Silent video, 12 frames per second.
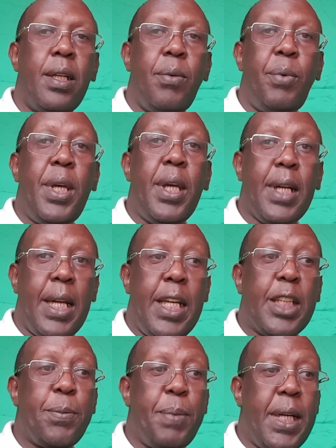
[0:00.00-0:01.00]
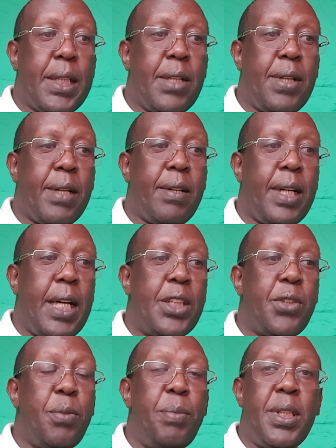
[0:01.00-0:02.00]
We can expect our
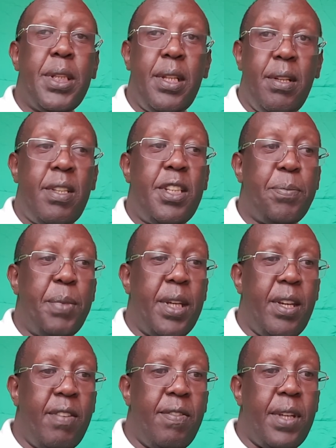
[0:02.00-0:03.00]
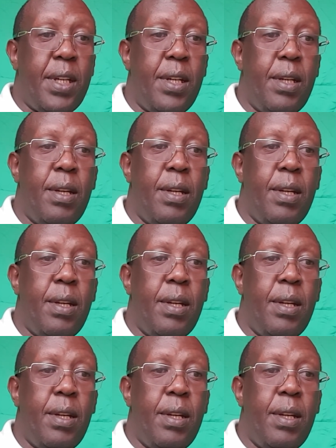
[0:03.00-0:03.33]
clients to imitate this behavior.